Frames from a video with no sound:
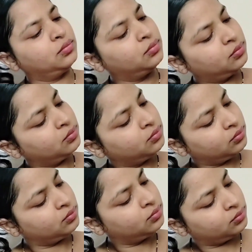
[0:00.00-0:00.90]
Because
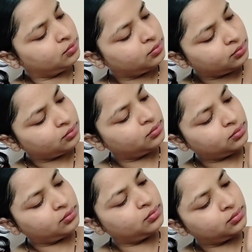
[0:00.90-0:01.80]
I'll tell you what
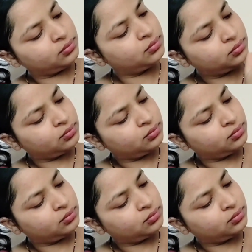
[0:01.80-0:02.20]
happened with me.